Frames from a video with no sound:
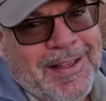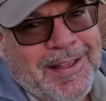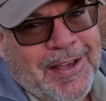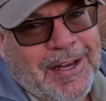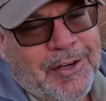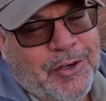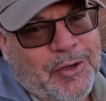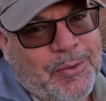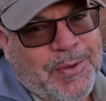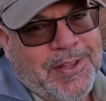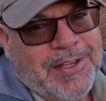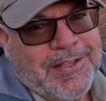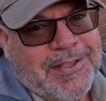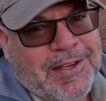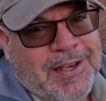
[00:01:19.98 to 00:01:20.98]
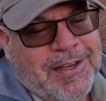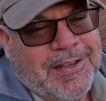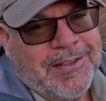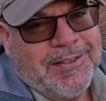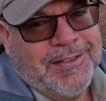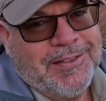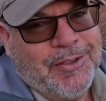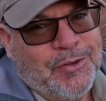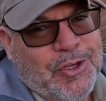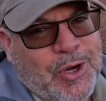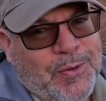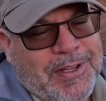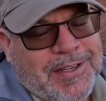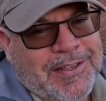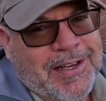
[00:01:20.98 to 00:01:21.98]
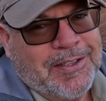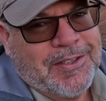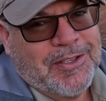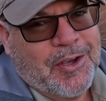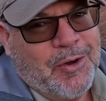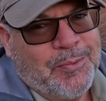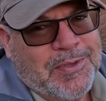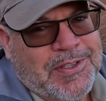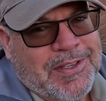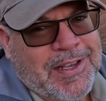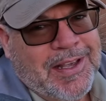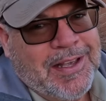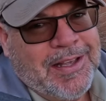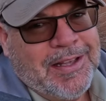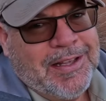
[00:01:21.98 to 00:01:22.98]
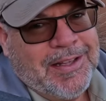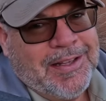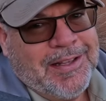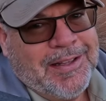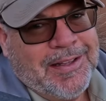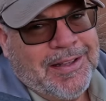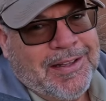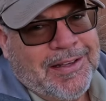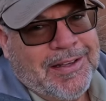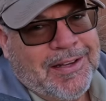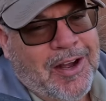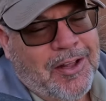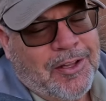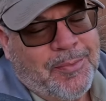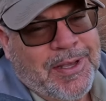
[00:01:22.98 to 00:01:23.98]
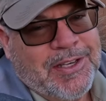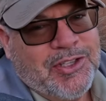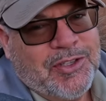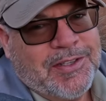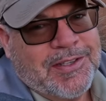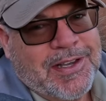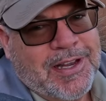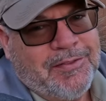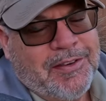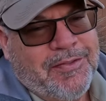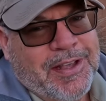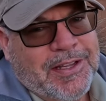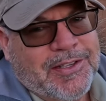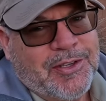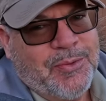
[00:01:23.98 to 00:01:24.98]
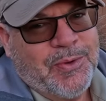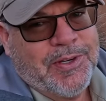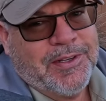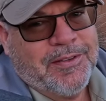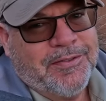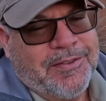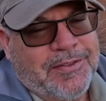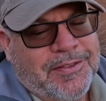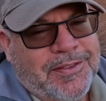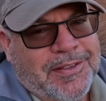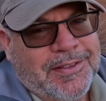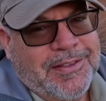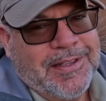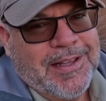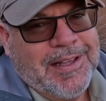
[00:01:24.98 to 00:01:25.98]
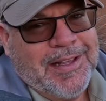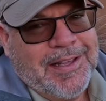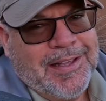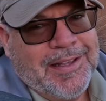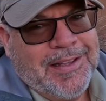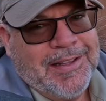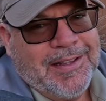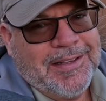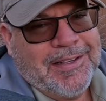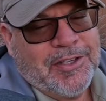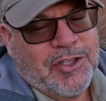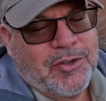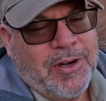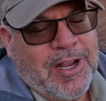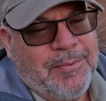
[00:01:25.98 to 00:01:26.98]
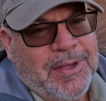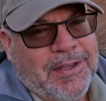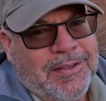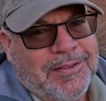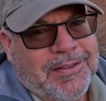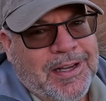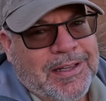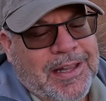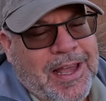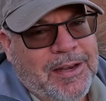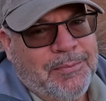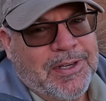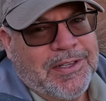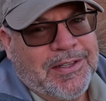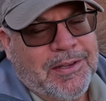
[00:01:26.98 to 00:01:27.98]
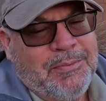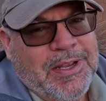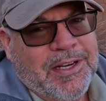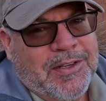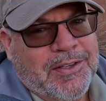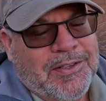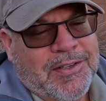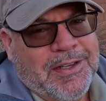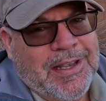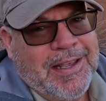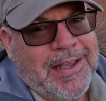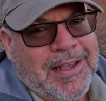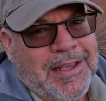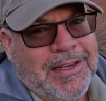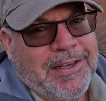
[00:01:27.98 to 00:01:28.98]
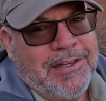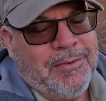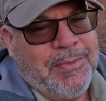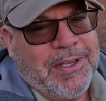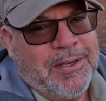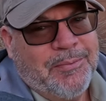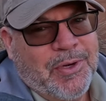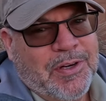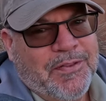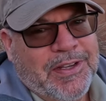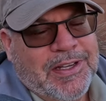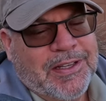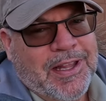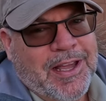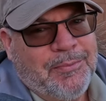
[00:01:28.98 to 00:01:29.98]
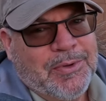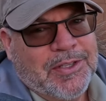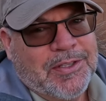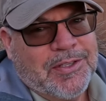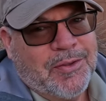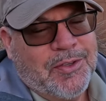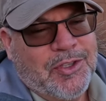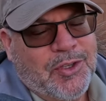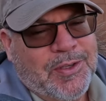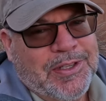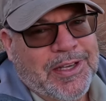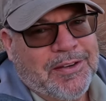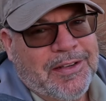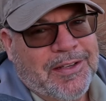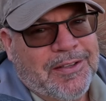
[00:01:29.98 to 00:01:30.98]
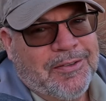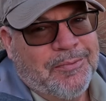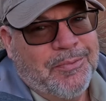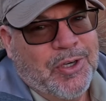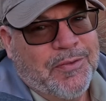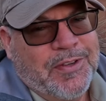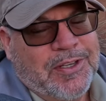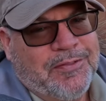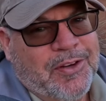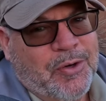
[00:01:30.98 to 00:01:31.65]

you got to do it with these uh, Newtonian telescopes. Collimation is kind of a fancy word of to describe alignment. The mirrors need to be in perfect alignment so that you can get perfect